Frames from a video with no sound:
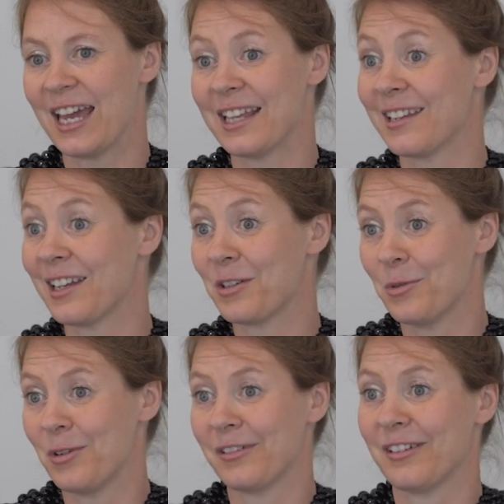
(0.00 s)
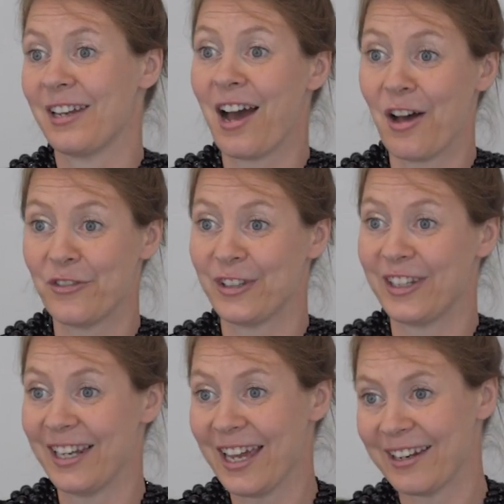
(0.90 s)
And then I googled it half a
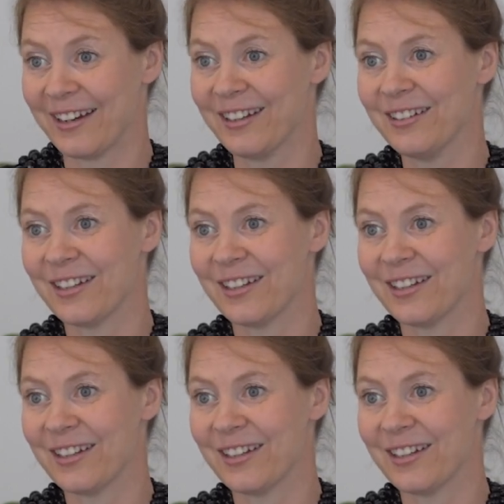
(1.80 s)
year later,